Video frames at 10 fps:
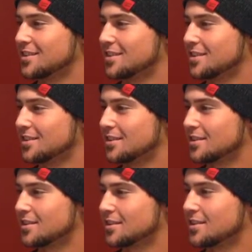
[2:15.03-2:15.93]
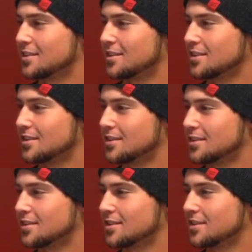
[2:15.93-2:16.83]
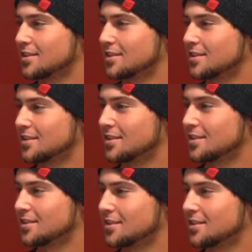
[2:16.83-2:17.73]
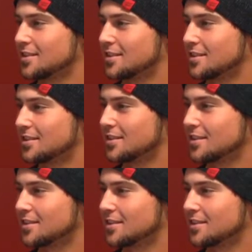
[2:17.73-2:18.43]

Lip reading: No words are spoken by the person on screen.